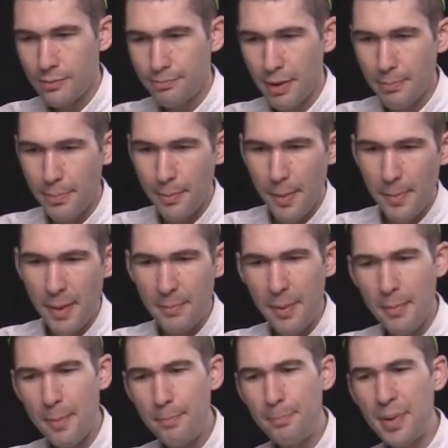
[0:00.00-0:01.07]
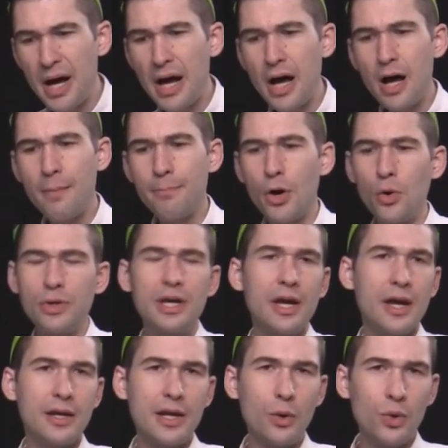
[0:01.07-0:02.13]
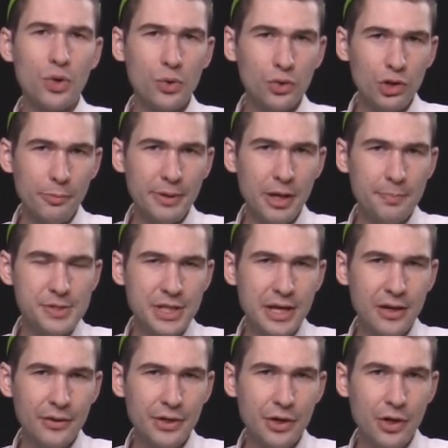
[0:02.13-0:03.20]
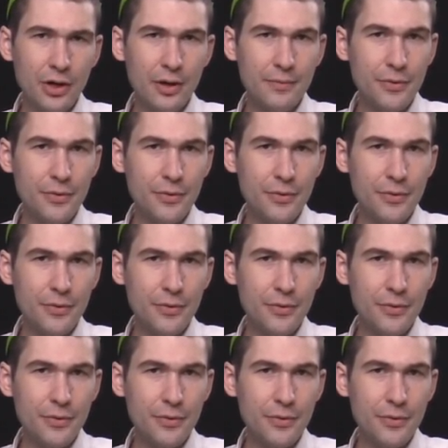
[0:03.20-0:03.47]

Bum, bum, bum, bum, bum, bum. Okay, now we're going a little bit upscale here.